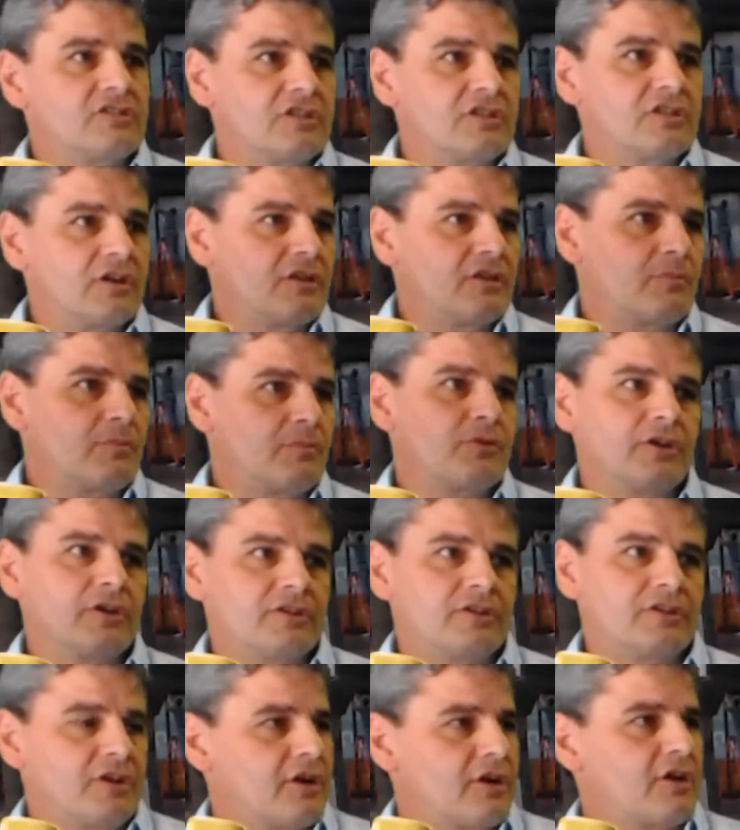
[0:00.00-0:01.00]
They'll
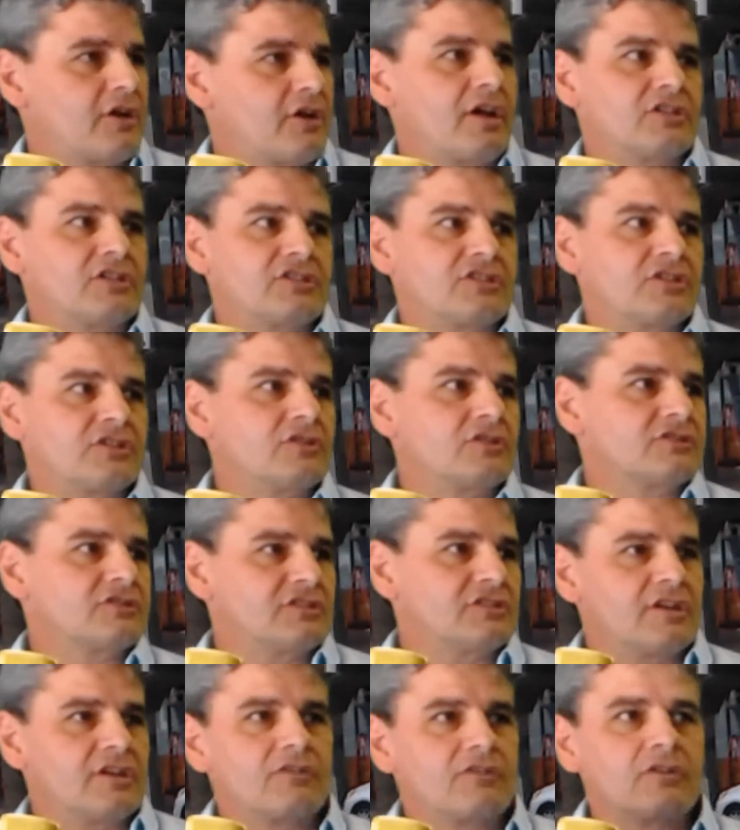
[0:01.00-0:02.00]
put terracotta shingles
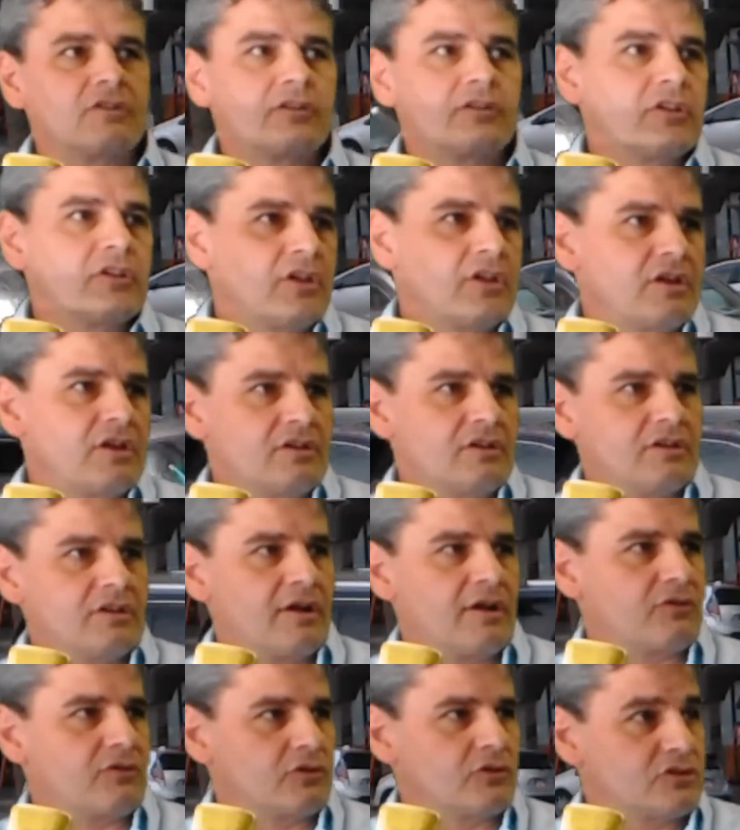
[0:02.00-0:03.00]
and
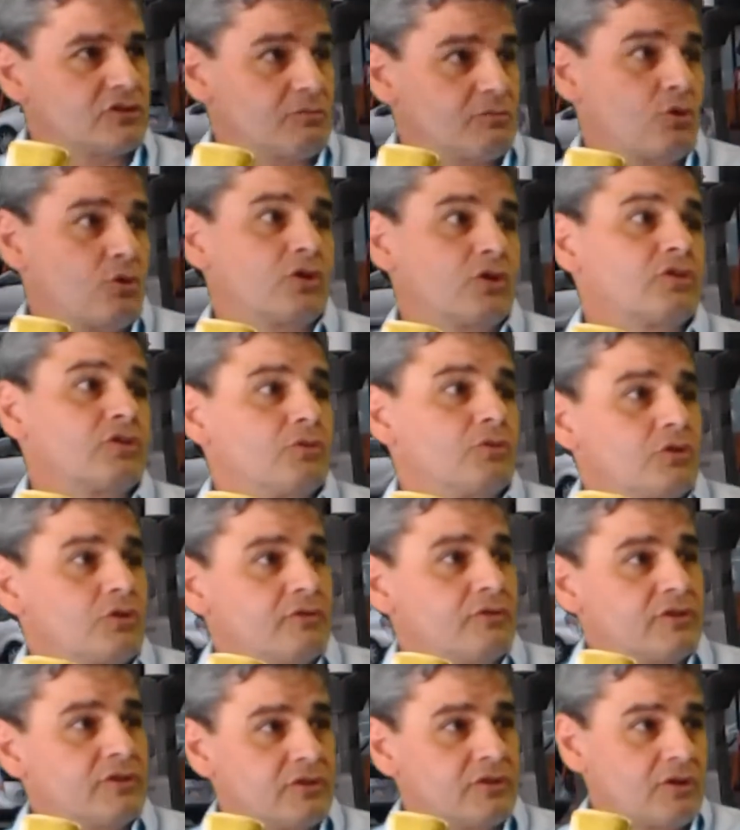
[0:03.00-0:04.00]
never support the
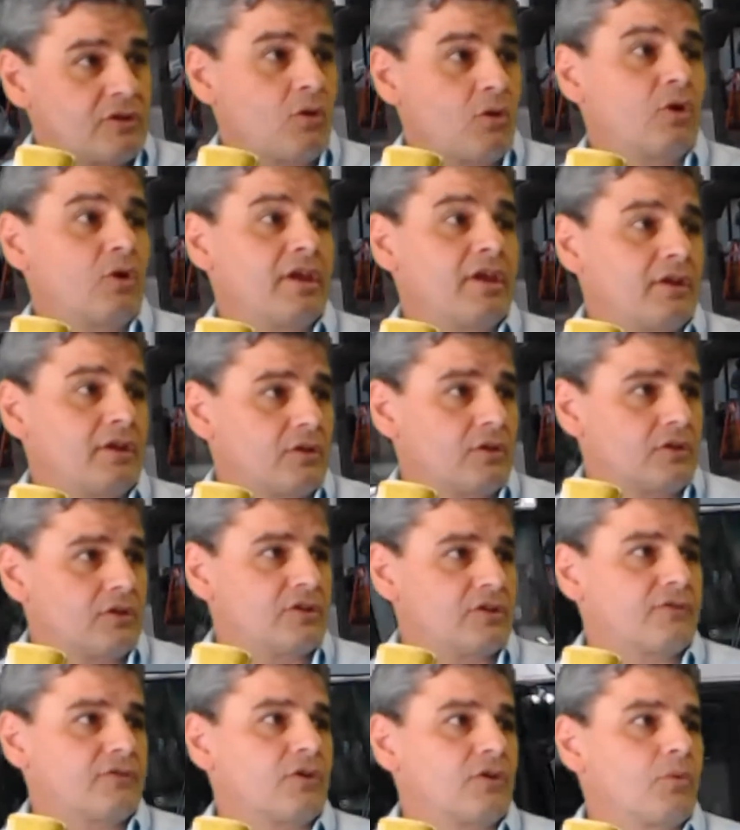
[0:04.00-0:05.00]
roof to handle the
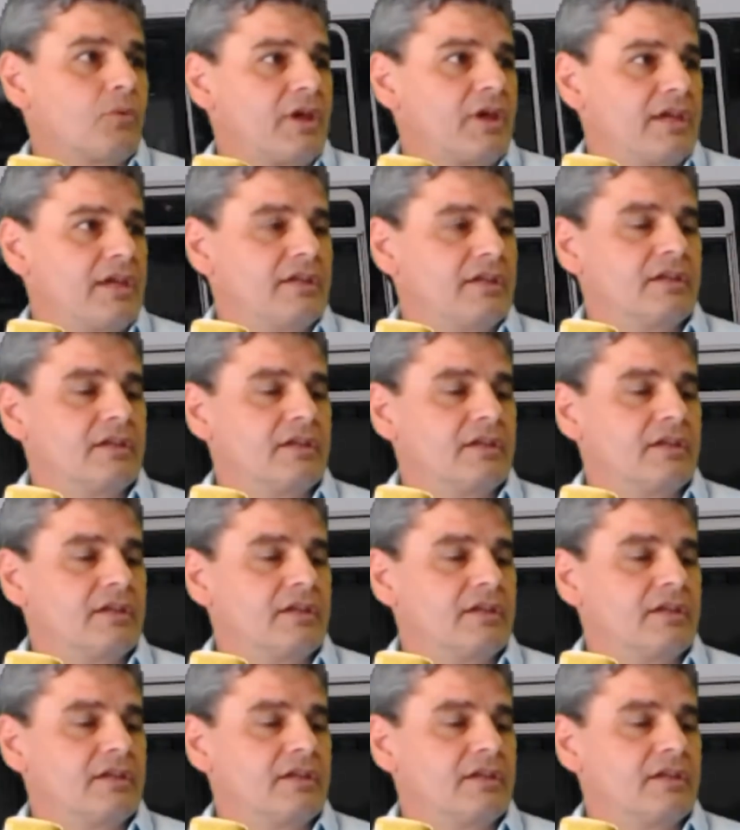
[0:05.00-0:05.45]
different weight,